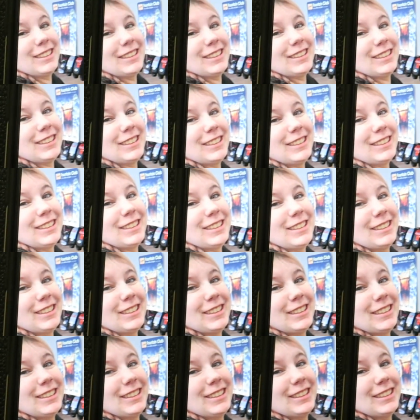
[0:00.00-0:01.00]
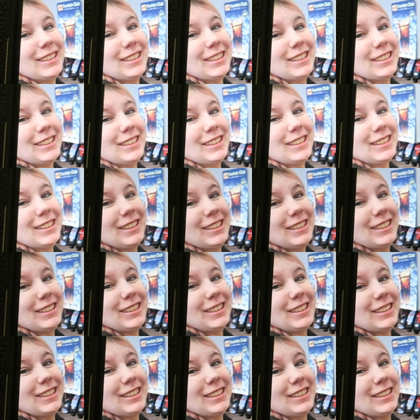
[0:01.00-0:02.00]

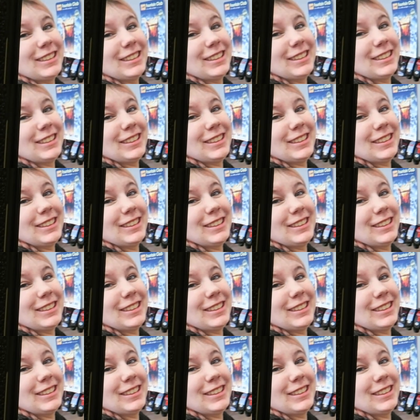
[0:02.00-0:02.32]
No one is speaking in this clip.